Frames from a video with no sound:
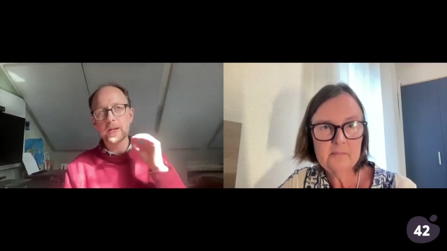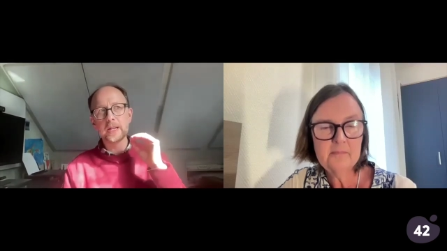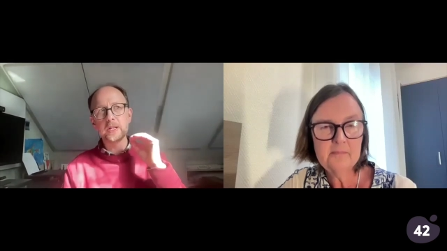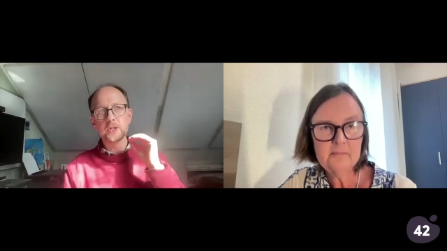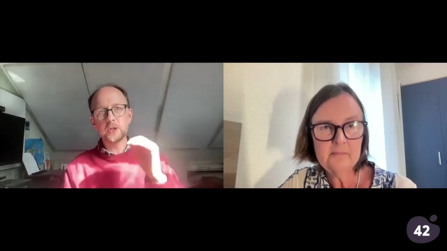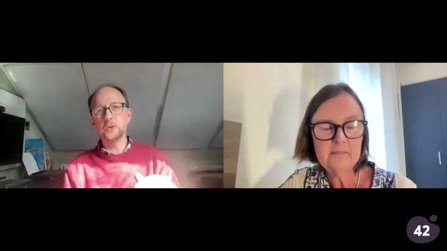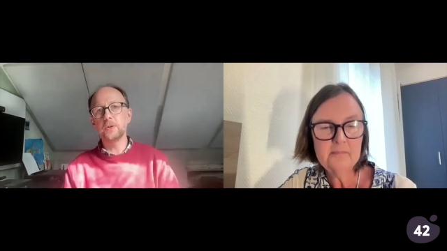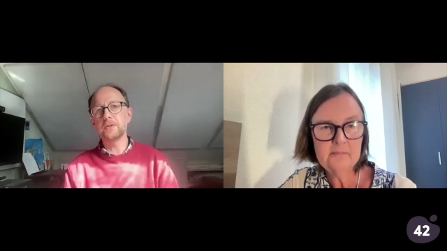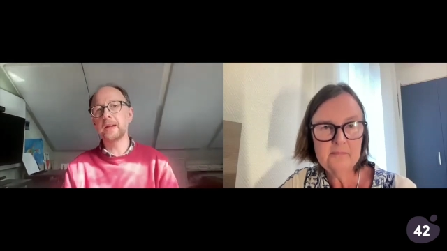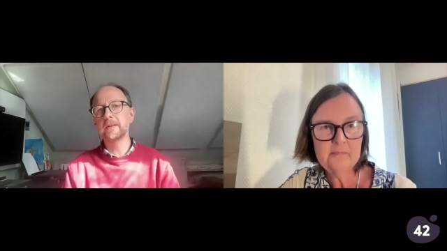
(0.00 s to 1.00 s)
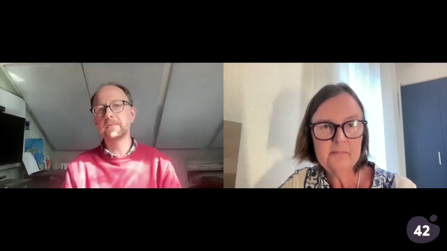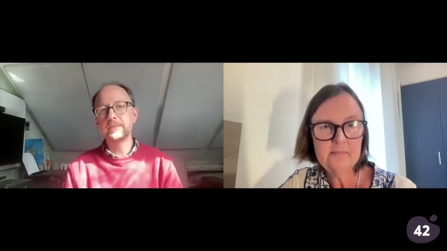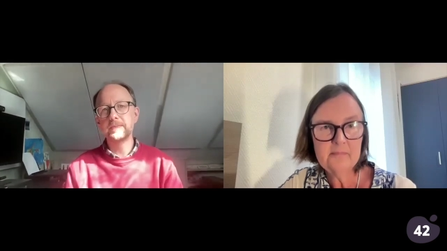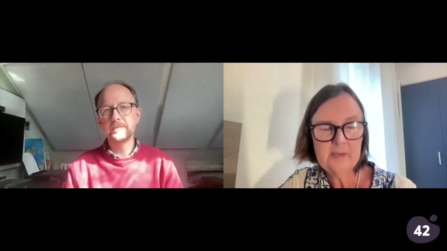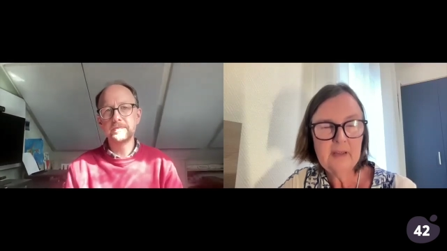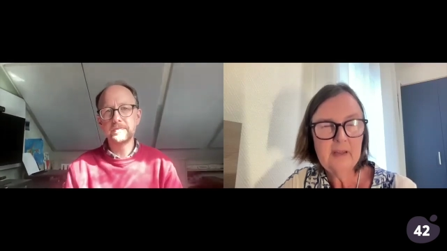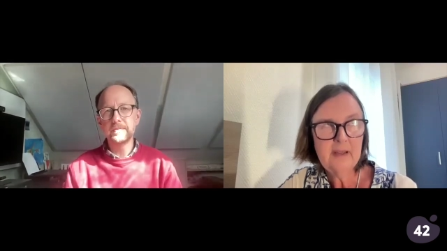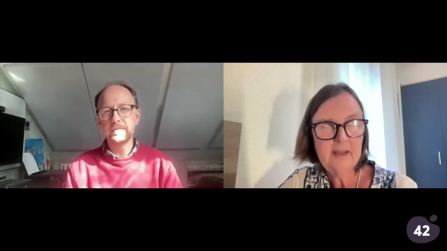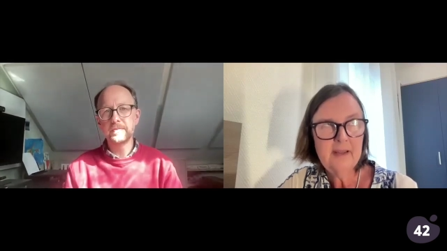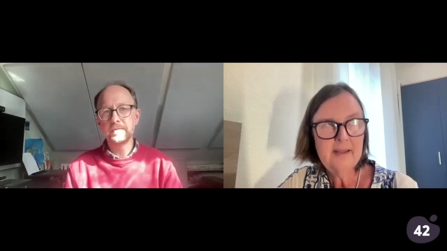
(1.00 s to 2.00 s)
Speaker 1: and do the thing.
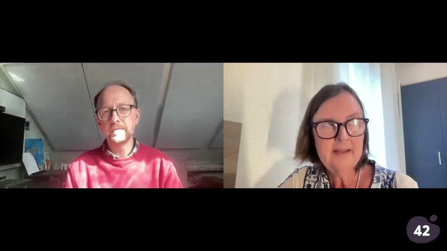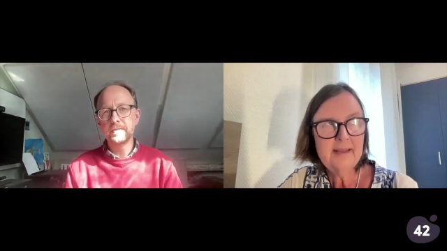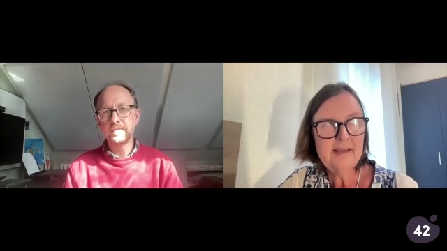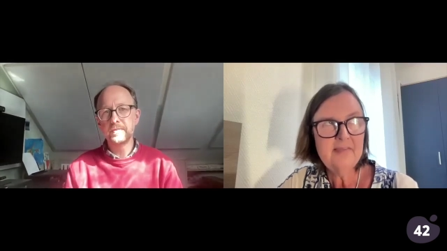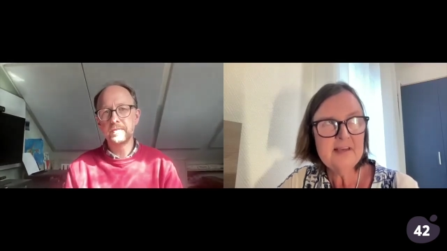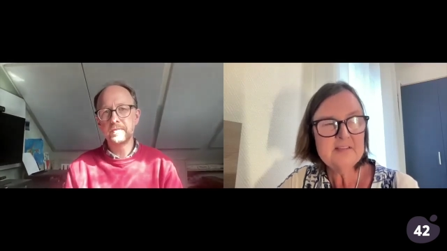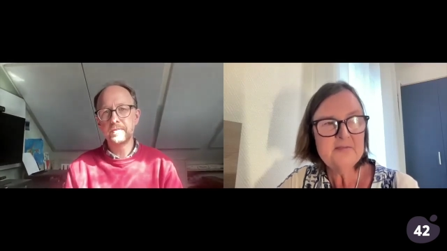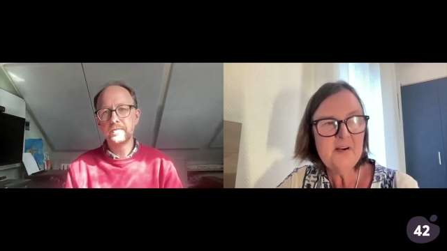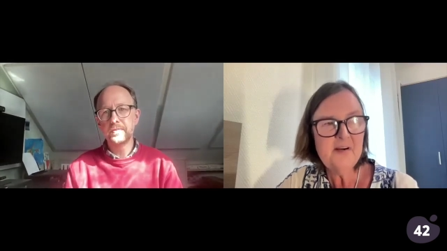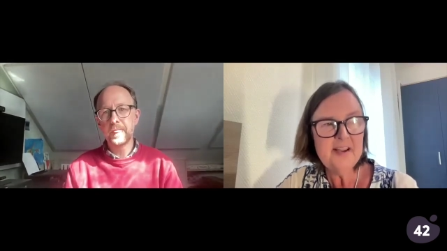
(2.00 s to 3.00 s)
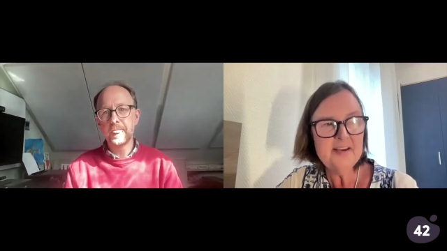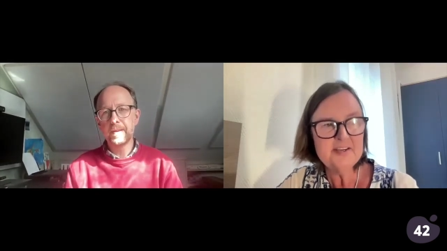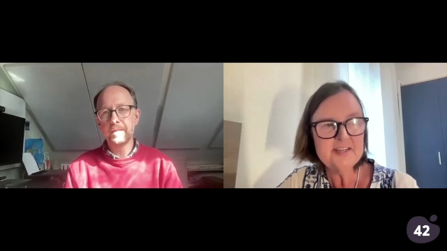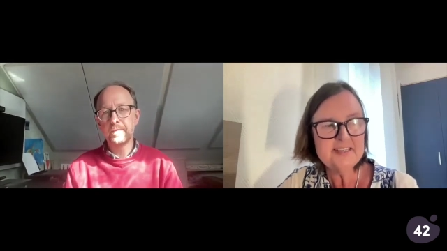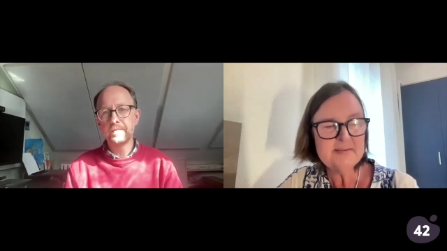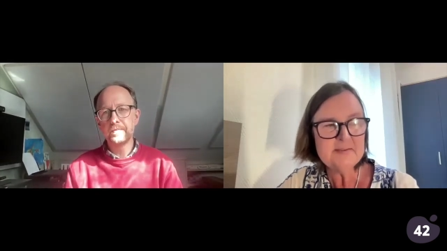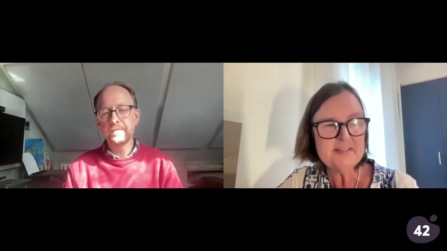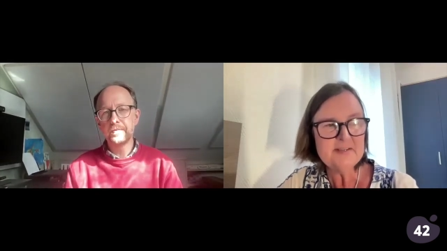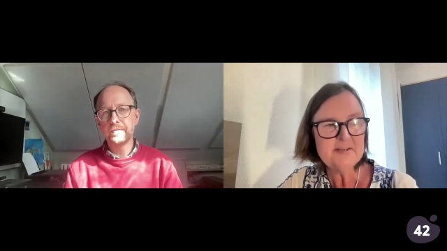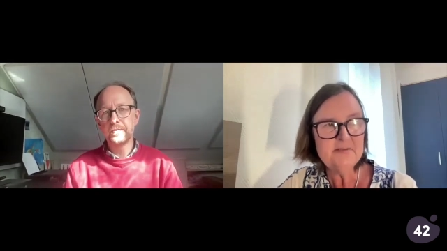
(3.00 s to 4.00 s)
Speaker 2: Yeah, that's very interesting,
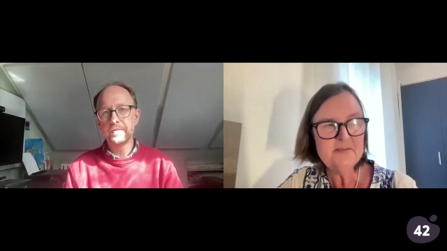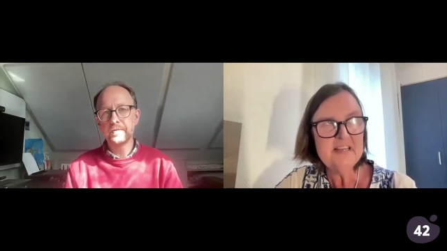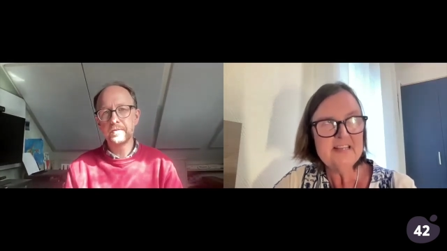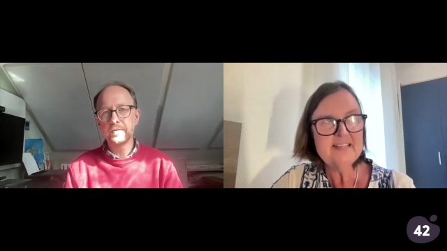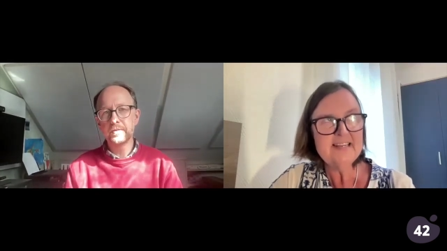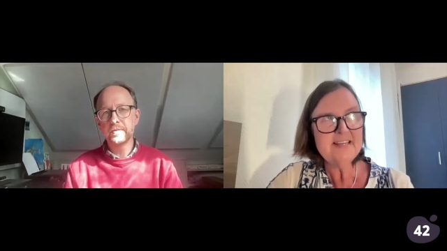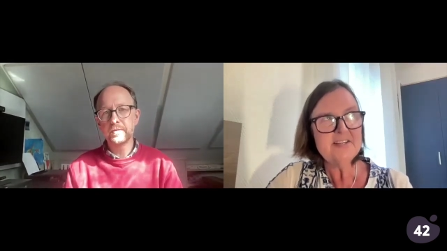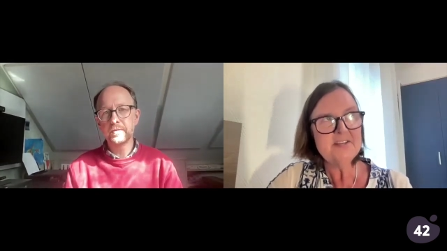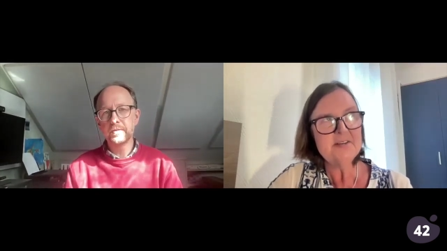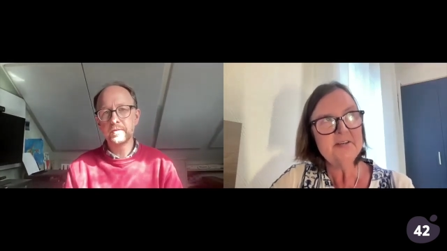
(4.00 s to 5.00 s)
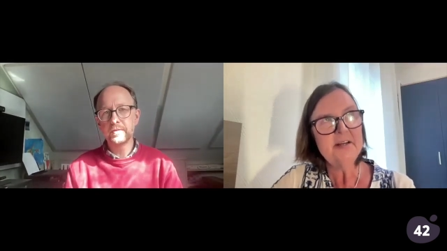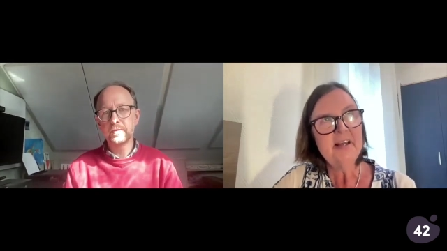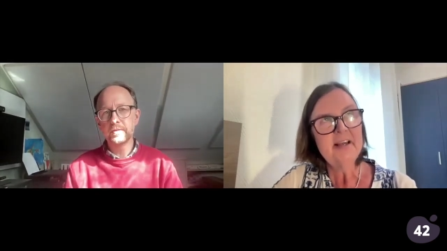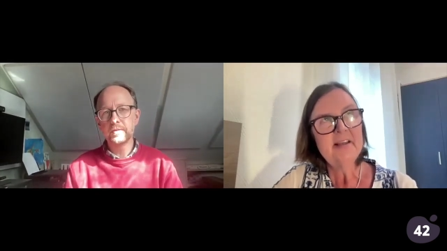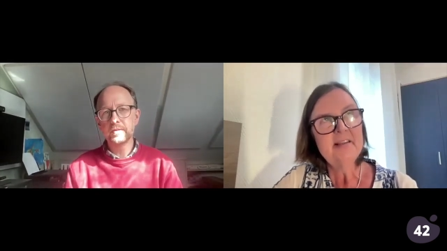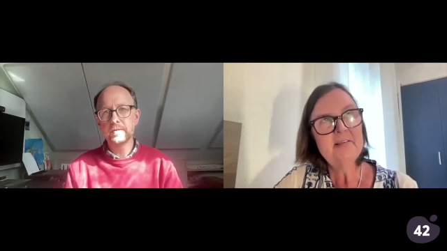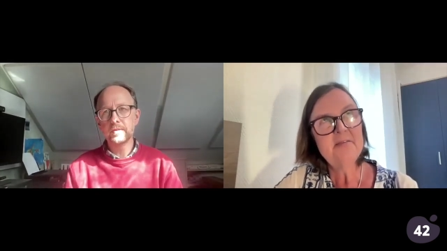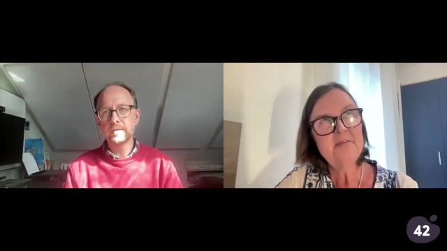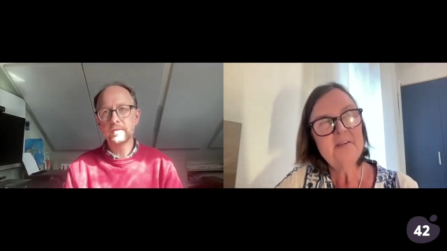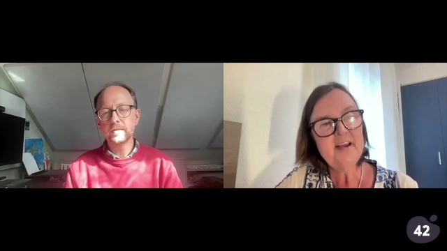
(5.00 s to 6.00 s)
because it sort of feeds into
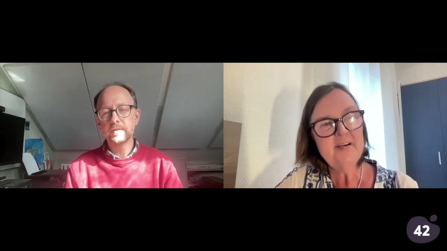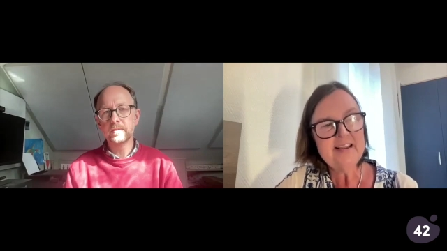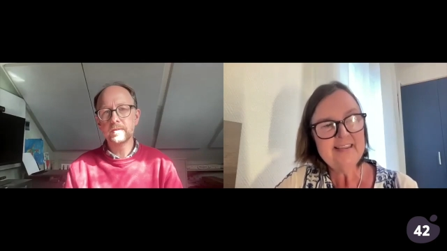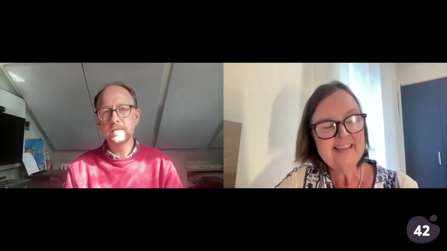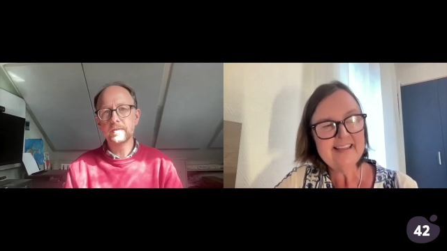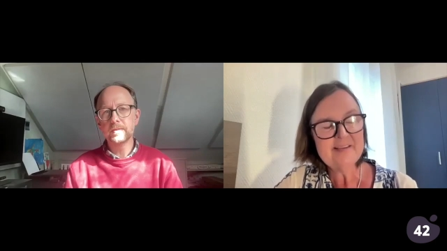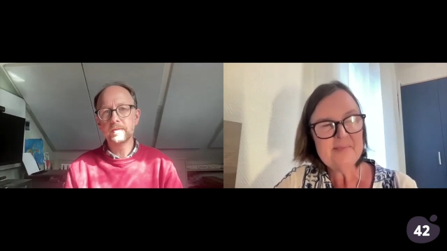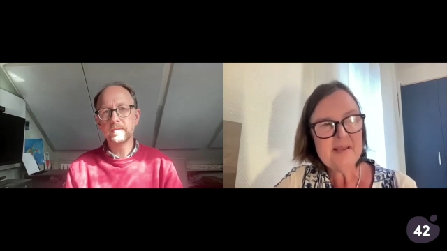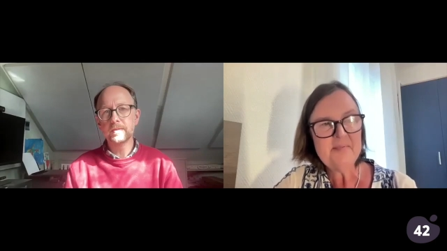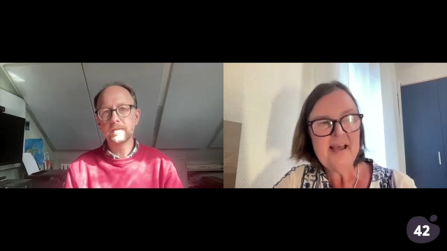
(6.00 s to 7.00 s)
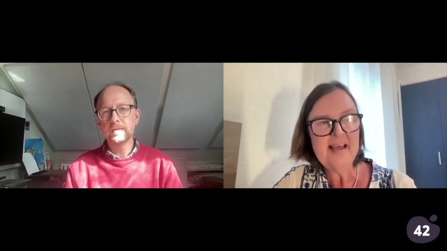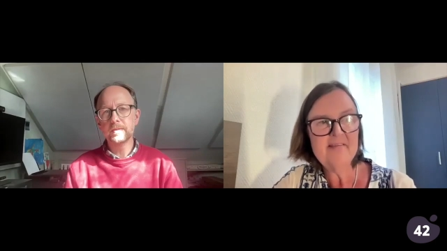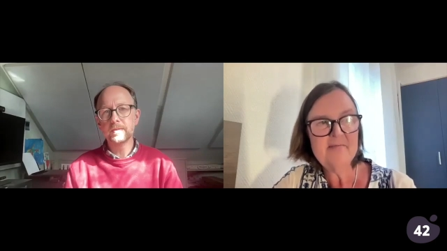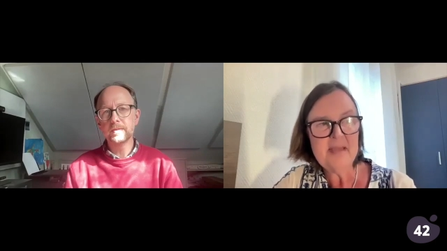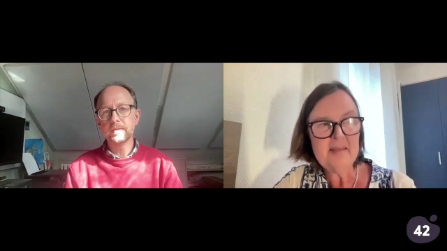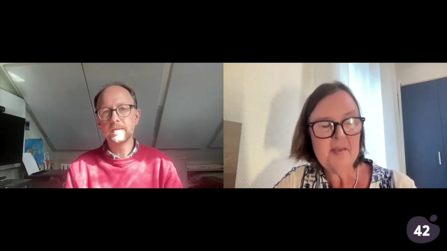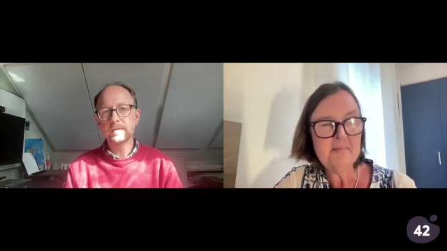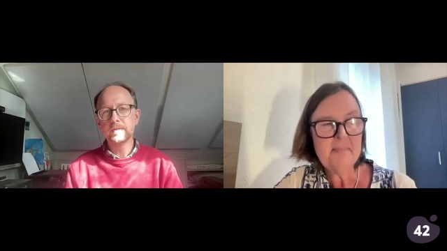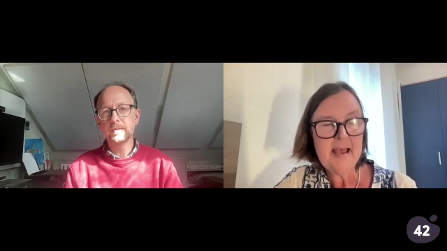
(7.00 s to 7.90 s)
the fear, I think, that people have maybe